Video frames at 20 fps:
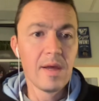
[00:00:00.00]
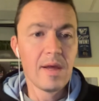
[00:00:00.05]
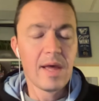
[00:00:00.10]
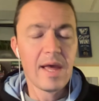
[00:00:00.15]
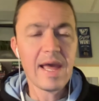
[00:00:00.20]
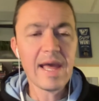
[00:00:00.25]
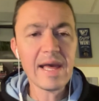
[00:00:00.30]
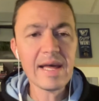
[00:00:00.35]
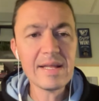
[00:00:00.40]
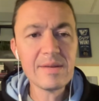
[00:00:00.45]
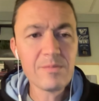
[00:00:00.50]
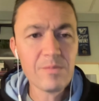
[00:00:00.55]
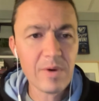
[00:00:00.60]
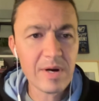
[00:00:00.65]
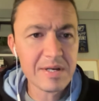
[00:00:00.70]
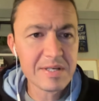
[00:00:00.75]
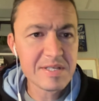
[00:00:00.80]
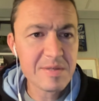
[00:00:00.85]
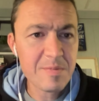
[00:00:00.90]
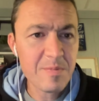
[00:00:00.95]
And
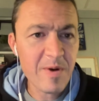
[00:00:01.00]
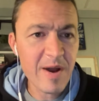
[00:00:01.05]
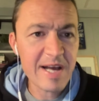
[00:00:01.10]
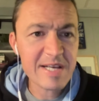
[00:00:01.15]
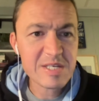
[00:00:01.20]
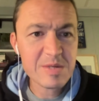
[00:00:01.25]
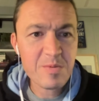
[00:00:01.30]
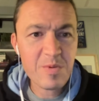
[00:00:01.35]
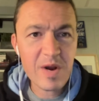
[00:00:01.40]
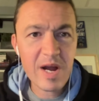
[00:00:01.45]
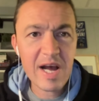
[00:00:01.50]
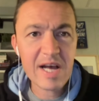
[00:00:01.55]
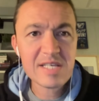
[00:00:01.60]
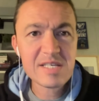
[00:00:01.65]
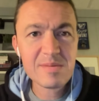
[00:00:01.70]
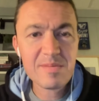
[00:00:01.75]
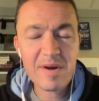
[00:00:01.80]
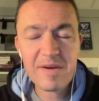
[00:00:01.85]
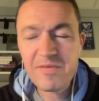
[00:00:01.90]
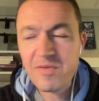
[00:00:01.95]
well, surprise, surprise,
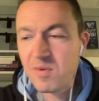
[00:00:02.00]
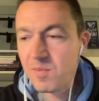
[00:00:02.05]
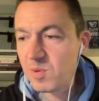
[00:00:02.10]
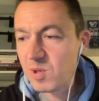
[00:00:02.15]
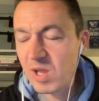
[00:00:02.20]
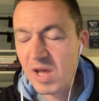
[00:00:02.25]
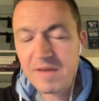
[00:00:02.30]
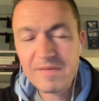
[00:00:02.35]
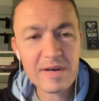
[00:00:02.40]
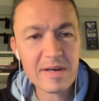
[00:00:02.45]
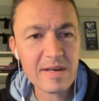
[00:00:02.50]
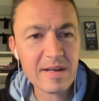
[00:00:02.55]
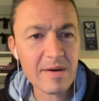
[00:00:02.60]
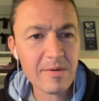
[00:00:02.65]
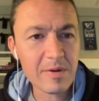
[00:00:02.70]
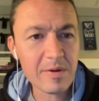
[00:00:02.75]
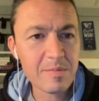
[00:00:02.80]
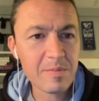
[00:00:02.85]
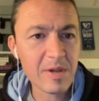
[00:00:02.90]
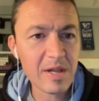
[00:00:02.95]
in my former life, I dealt
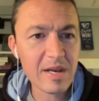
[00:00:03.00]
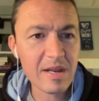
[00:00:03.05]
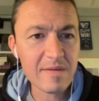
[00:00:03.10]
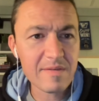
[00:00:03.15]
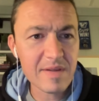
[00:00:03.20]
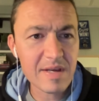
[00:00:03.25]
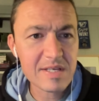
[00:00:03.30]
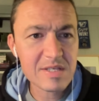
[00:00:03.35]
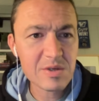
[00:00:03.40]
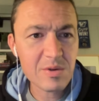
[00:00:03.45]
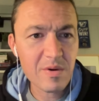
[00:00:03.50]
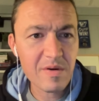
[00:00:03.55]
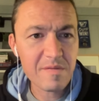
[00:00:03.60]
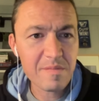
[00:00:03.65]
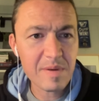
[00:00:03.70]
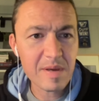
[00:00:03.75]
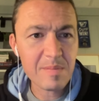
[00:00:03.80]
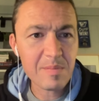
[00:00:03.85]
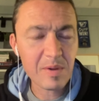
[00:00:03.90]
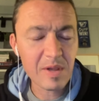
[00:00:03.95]
with plenty of this. You have
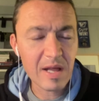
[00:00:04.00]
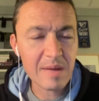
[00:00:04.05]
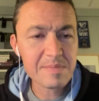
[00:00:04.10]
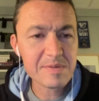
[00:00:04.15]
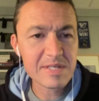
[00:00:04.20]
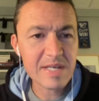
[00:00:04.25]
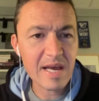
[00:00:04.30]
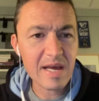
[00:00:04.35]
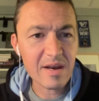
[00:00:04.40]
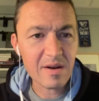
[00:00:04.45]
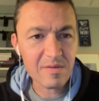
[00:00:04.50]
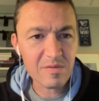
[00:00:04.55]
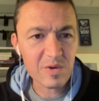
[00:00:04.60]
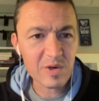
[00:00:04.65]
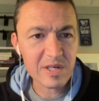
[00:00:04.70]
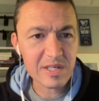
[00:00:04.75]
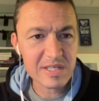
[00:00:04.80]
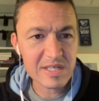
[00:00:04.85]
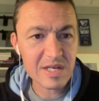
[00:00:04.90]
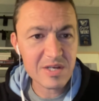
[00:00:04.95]
people upset over
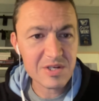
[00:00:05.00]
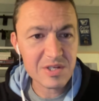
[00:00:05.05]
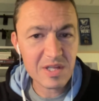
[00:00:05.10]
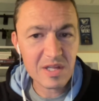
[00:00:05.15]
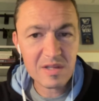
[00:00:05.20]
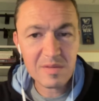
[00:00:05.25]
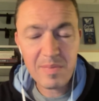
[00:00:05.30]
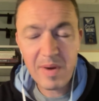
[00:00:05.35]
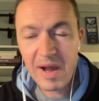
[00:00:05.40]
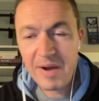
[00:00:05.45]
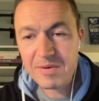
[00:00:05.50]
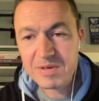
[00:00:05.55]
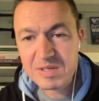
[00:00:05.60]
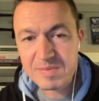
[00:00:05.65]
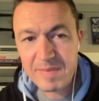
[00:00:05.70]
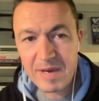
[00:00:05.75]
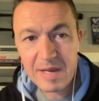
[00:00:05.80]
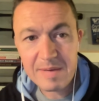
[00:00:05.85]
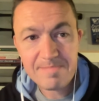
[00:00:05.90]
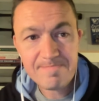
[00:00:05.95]
a decision that the Pirates
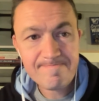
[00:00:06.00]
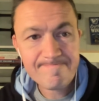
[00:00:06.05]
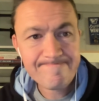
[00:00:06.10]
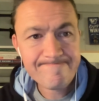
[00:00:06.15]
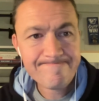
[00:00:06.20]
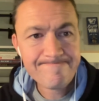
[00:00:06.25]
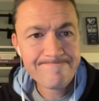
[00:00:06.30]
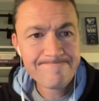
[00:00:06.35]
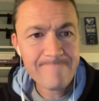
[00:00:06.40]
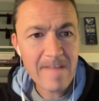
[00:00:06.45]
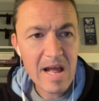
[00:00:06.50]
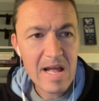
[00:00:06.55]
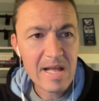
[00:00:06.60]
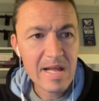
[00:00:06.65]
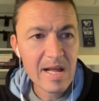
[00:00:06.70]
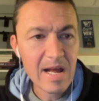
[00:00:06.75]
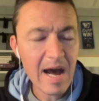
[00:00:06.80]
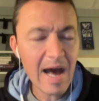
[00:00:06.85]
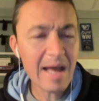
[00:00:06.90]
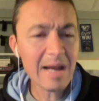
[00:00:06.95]
made.
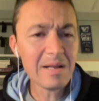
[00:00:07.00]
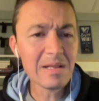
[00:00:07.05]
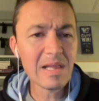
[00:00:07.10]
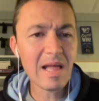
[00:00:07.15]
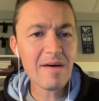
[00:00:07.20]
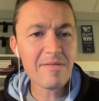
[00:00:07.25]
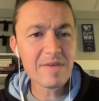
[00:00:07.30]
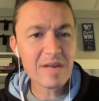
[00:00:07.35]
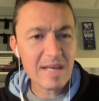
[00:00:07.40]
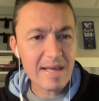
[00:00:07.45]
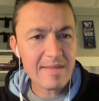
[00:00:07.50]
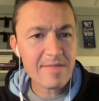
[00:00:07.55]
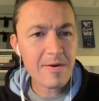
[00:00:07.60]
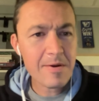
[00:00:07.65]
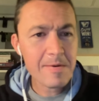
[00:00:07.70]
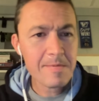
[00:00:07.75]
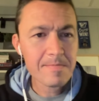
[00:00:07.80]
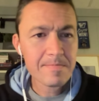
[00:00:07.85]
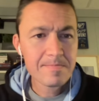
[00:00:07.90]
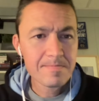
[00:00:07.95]
I don't love it
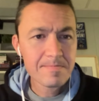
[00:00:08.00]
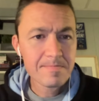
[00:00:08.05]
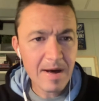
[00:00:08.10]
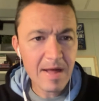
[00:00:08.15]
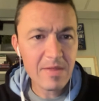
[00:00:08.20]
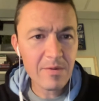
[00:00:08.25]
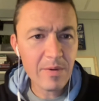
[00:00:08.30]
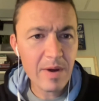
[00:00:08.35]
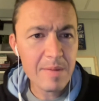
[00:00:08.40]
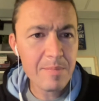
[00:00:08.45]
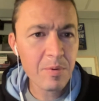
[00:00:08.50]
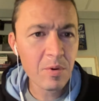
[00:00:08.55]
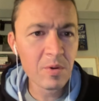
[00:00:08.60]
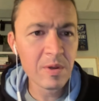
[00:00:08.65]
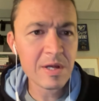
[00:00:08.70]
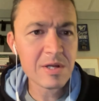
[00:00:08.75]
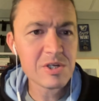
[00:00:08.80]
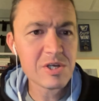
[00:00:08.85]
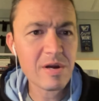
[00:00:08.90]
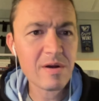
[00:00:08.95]
either. By the way,
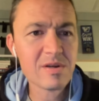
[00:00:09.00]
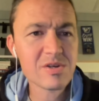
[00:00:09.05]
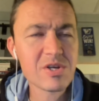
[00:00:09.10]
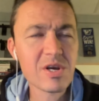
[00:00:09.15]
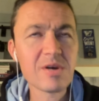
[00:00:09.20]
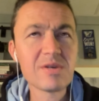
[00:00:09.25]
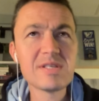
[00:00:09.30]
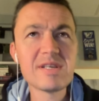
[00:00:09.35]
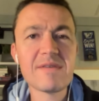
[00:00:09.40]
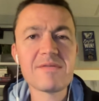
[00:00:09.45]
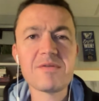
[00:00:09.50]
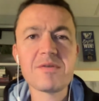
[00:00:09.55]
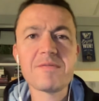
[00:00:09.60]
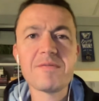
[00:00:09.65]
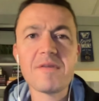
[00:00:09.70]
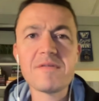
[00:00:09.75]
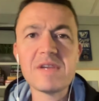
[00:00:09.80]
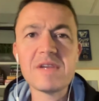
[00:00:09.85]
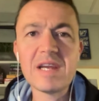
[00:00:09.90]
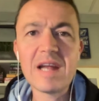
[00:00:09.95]
pulling Jared Jones after
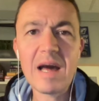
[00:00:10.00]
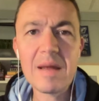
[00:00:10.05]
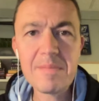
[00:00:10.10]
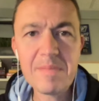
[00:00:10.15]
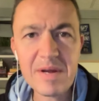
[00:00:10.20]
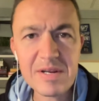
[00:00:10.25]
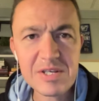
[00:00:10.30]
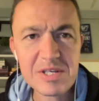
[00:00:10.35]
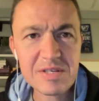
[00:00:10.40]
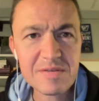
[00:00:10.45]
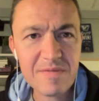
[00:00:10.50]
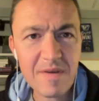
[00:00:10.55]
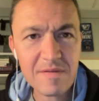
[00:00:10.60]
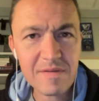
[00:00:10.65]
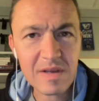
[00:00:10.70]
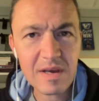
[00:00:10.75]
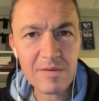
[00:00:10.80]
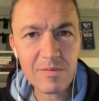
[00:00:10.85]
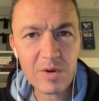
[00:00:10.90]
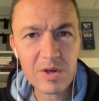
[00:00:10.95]
59 pitches,
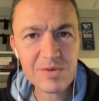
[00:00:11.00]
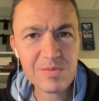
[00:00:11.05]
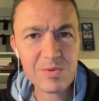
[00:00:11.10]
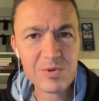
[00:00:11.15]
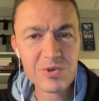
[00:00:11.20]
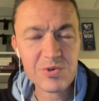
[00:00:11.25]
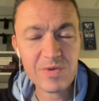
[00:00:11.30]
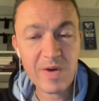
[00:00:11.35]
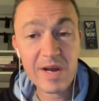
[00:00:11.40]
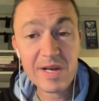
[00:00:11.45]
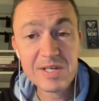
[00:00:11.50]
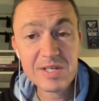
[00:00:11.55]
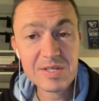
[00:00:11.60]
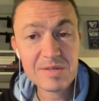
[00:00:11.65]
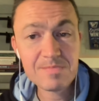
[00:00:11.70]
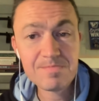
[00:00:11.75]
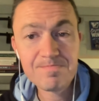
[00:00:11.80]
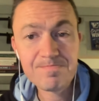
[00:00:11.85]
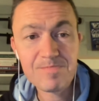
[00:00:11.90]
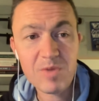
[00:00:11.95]
50 of which were strikes,
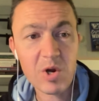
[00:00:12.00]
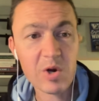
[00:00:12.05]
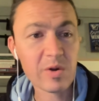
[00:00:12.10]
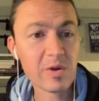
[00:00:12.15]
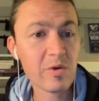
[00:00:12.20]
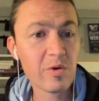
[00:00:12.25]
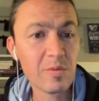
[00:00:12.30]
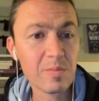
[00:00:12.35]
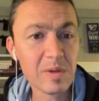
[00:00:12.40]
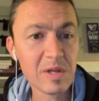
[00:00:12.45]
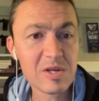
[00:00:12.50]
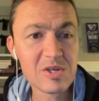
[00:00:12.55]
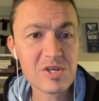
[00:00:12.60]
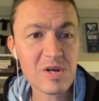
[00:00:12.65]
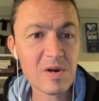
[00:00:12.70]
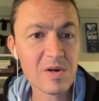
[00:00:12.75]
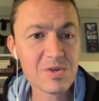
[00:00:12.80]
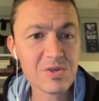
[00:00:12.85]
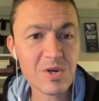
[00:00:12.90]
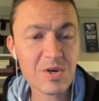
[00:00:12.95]
arguably
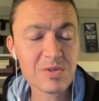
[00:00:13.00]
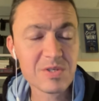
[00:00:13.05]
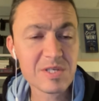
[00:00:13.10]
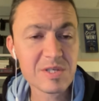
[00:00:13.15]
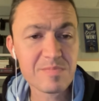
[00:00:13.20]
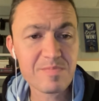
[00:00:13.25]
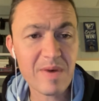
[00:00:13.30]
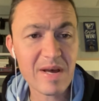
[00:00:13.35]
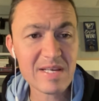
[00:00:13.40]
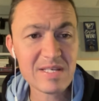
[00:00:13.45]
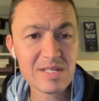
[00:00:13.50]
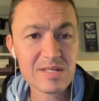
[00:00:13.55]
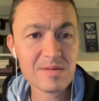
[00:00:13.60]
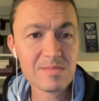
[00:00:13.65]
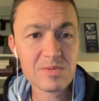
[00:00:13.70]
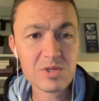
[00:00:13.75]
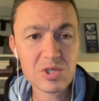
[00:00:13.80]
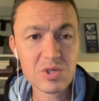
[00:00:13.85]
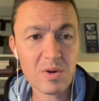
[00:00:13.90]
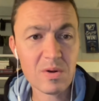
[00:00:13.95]
Jared Jones's best
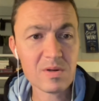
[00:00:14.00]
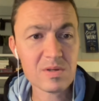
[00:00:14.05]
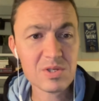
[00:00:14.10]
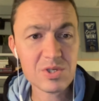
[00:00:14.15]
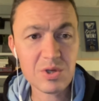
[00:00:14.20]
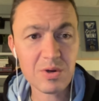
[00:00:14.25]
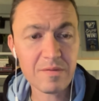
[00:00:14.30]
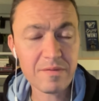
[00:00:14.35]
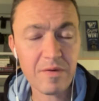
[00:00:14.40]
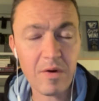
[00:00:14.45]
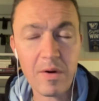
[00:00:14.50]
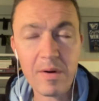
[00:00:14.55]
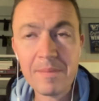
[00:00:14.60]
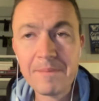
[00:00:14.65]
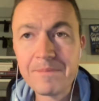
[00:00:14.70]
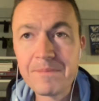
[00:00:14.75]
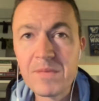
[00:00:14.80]
start so far.